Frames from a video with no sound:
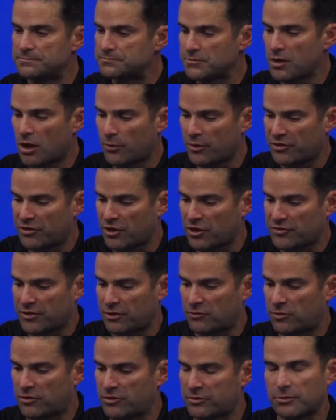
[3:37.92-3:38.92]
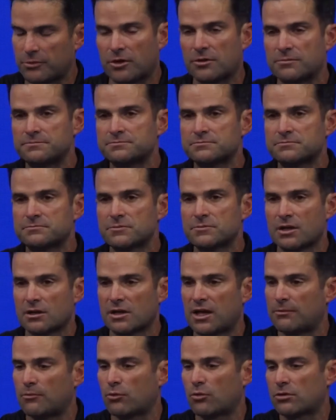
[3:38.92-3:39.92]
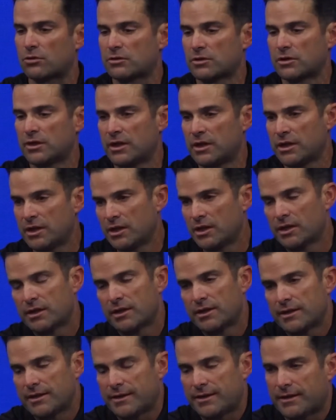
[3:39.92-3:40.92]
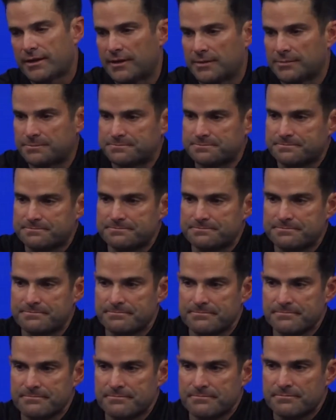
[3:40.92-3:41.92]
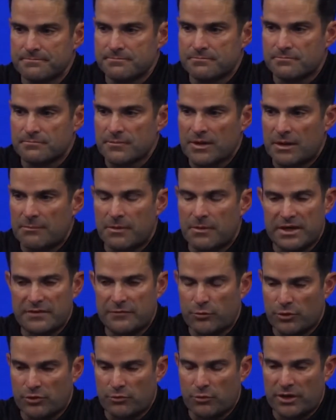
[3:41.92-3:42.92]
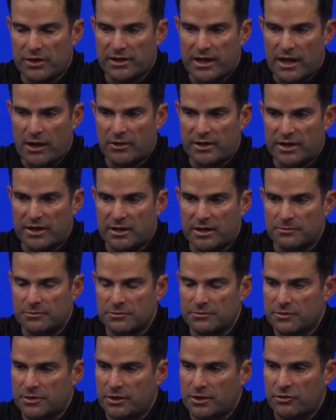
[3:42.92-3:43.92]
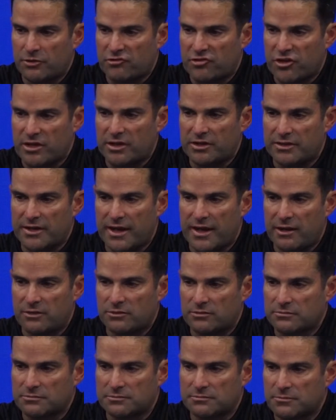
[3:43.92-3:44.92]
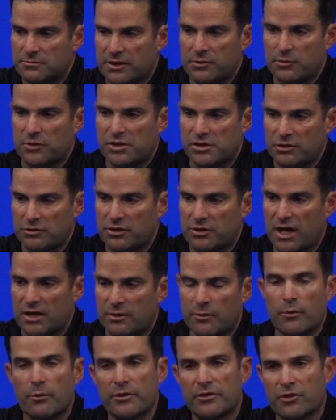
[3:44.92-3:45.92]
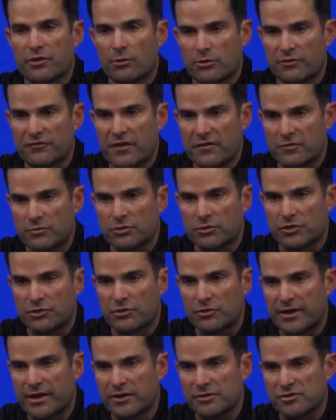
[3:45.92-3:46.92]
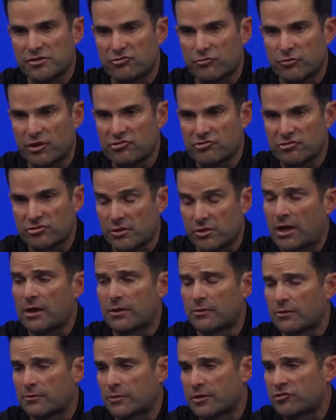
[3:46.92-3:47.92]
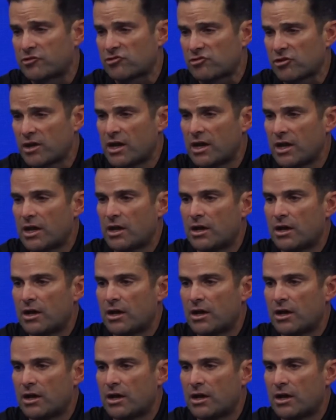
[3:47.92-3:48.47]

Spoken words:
No, we thought they would run the ball a lot more. But even with how it ended up, you know, shaking down, like, we still got them what we thought were favorable third down situations. The